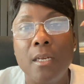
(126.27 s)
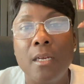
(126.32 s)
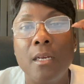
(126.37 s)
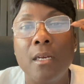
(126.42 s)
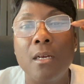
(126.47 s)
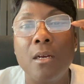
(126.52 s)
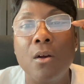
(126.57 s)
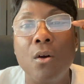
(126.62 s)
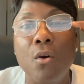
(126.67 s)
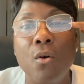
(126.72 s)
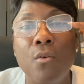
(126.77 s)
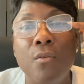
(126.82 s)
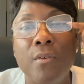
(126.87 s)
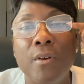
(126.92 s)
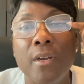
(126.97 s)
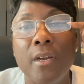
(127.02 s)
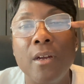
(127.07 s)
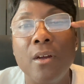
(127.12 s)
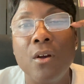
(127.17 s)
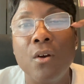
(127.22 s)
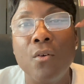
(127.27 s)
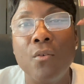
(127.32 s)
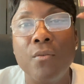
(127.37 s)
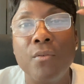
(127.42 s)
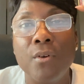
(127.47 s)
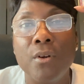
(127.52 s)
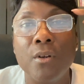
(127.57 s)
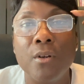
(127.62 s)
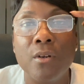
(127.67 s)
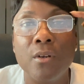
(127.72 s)

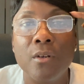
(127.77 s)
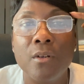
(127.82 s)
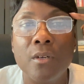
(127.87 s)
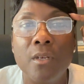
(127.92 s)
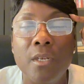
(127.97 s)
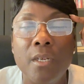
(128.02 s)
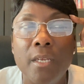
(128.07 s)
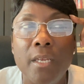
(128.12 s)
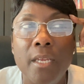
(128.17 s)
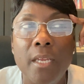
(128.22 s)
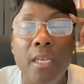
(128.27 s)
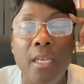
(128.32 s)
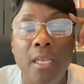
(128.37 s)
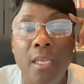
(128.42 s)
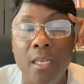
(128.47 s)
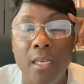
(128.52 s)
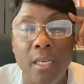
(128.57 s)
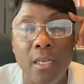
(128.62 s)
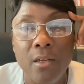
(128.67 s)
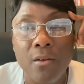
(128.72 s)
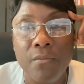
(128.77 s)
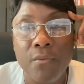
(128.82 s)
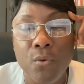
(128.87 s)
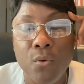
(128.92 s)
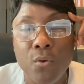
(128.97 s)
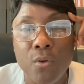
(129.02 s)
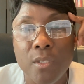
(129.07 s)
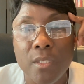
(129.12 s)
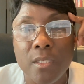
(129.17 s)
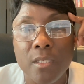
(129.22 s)
Over eating, of
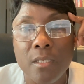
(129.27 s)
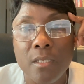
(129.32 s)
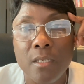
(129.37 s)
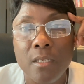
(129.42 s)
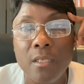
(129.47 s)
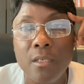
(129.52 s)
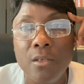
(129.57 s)
course,